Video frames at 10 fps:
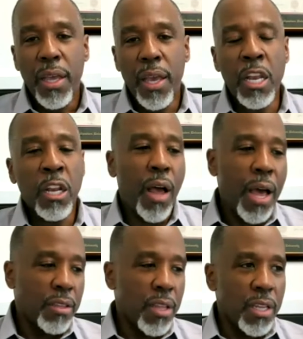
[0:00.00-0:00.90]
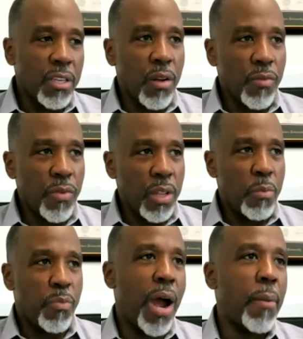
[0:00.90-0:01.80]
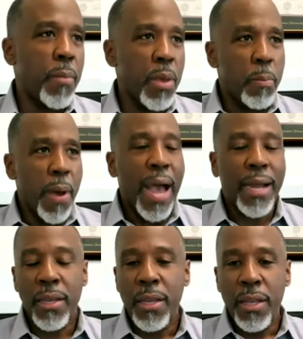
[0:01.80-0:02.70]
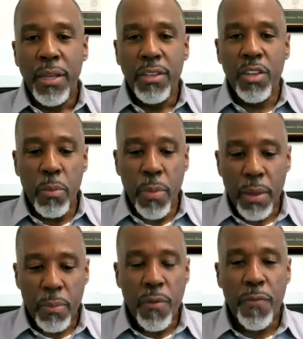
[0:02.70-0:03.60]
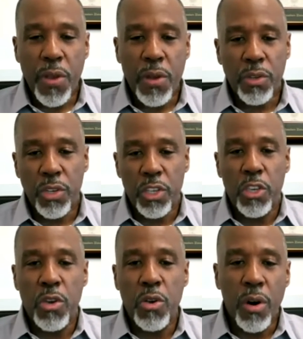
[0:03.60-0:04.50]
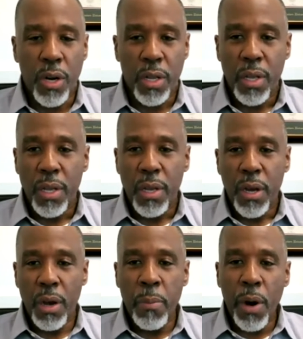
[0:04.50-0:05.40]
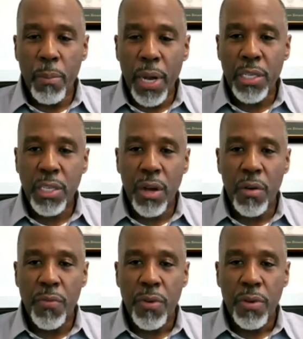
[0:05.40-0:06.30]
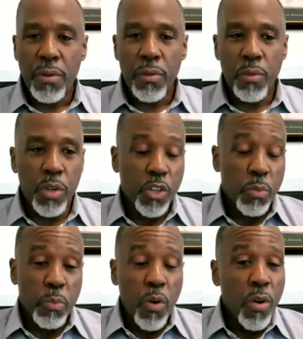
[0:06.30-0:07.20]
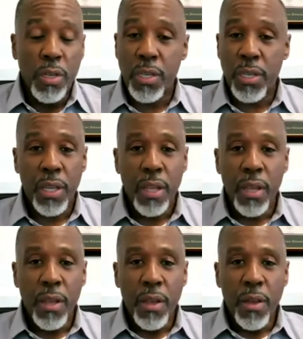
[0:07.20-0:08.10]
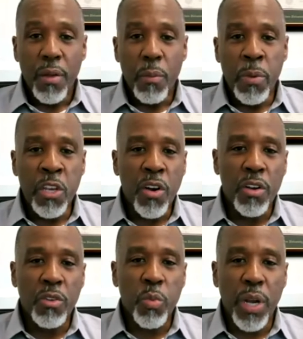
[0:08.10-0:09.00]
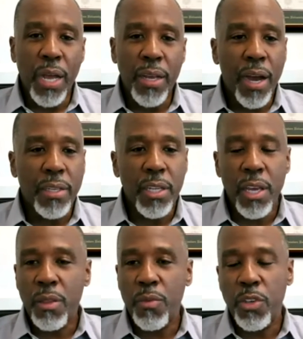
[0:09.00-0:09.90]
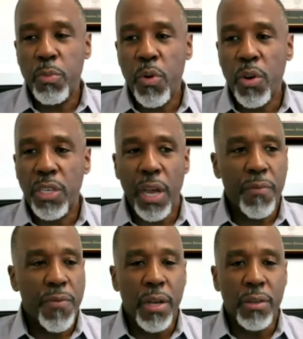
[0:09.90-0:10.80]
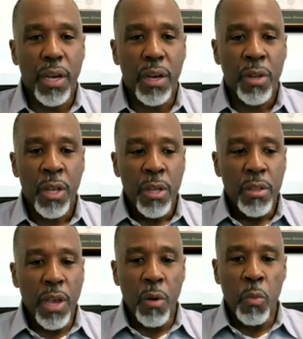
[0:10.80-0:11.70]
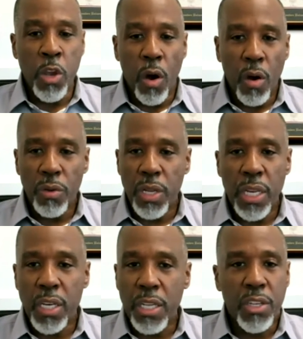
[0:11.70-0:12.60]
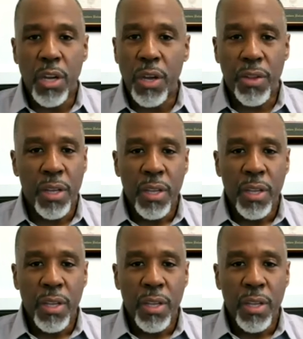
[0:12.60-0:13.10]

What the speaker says: And a lot of things that really brought me back to make me feel secure about myself was sports. Because when I got together in sports, I found out that we all needed each other.